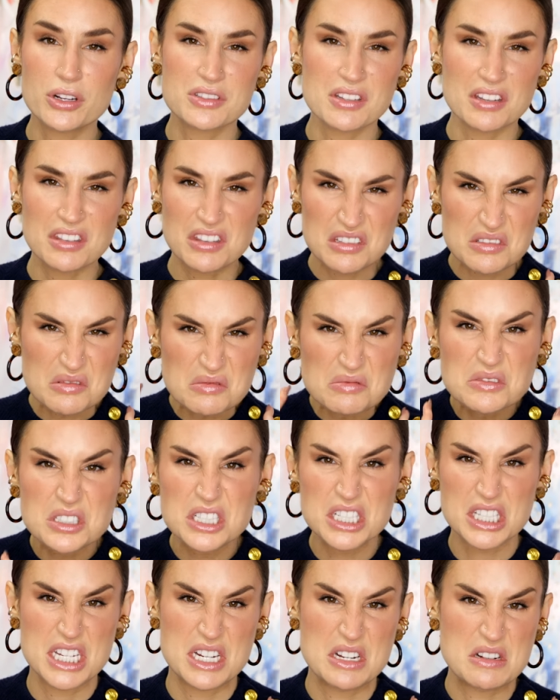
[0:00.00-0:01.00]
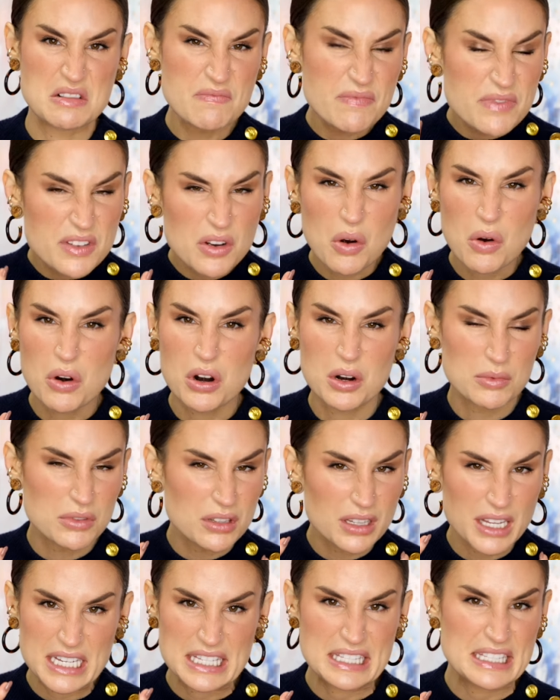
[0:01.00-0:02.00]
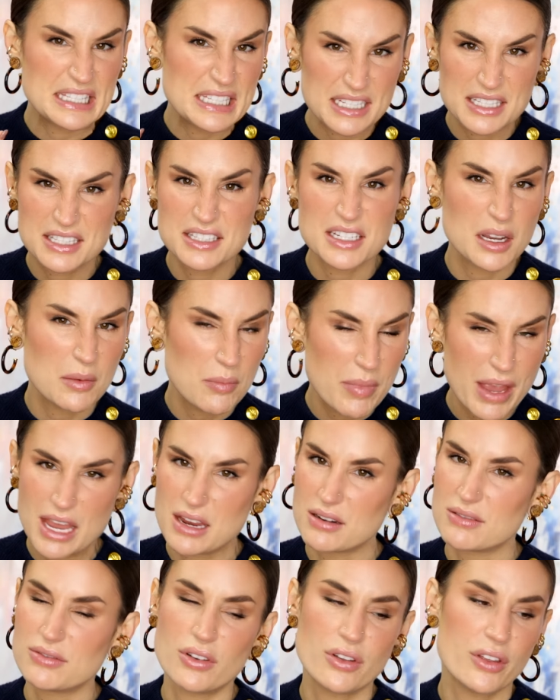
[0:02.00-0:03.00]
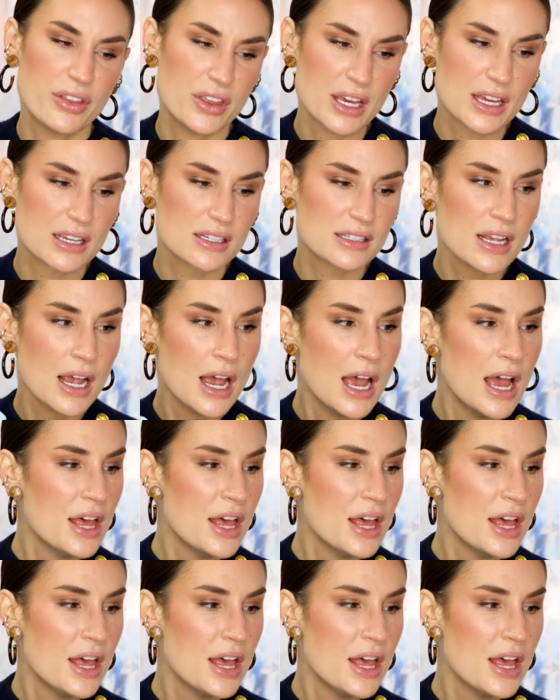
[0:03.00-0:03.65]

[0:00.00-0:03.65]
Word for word: It's like these really horrible like cystic painful things